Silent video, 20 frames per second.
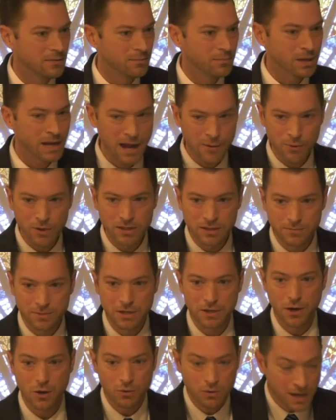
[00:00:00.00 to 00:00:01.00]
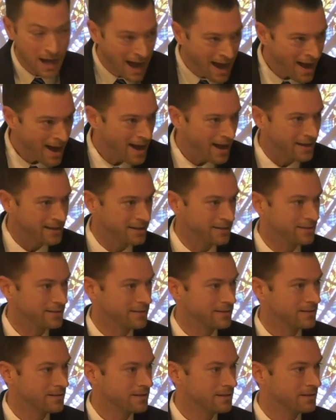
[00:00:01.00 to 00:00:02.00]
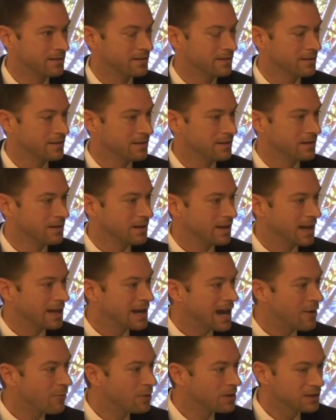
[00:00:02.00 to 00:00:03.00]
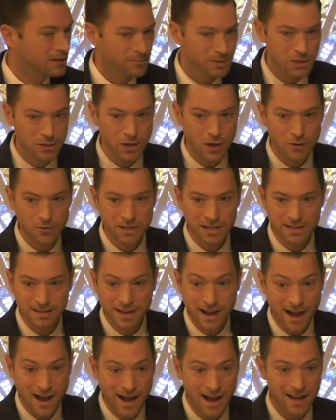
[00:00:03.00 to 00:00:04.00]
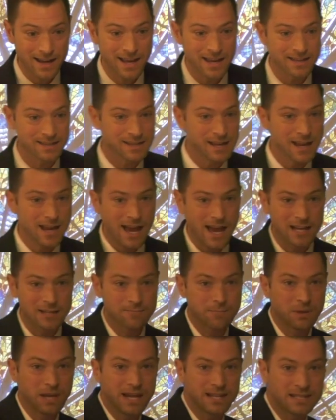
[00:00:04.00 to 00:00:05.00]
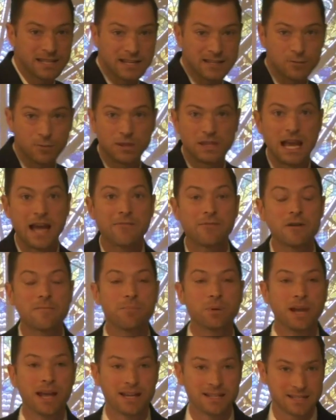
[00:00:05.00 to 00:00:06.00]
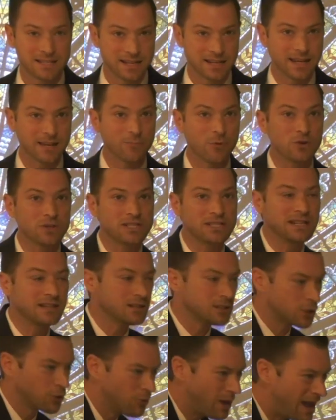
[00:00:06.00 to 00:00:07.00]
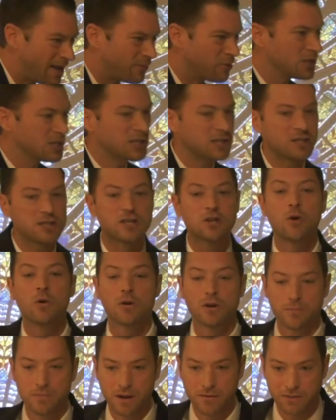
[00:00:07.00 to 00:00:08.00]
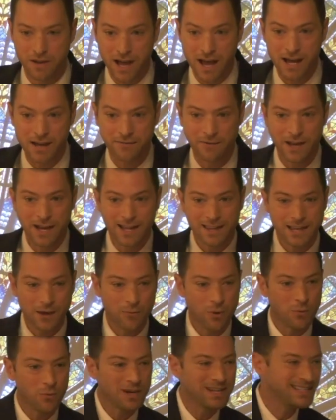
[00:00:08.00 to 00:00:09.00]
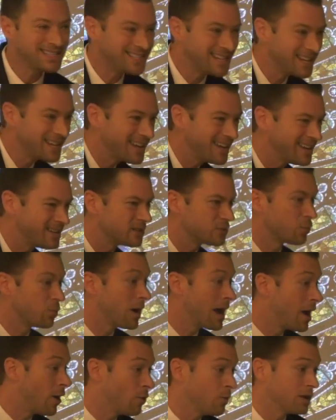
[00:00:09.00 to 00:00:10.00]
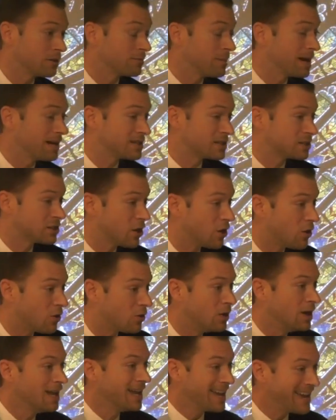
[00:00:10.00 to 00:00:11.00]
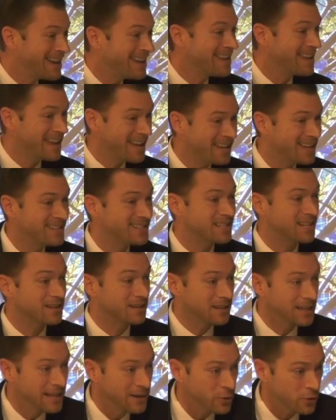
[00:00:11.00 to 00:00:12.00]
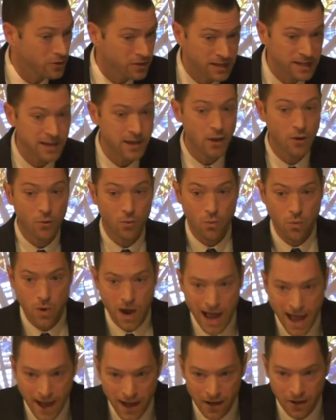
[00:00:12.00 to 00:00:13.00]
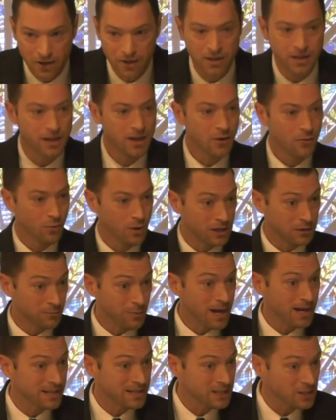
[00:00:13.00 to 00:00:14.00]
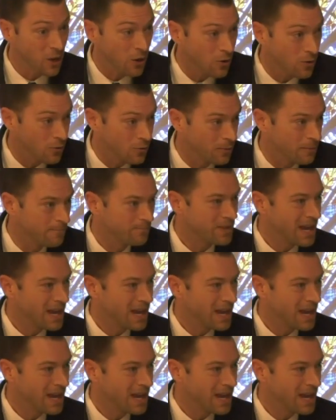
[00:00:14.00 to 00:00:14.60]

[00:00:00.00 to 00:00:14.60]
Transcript: But I want them to know God. And I want them to know that God has, has blessed us with every blessing and will see us through every storm of life. That when we sing, It is well with my soul, it is literally well with my soul.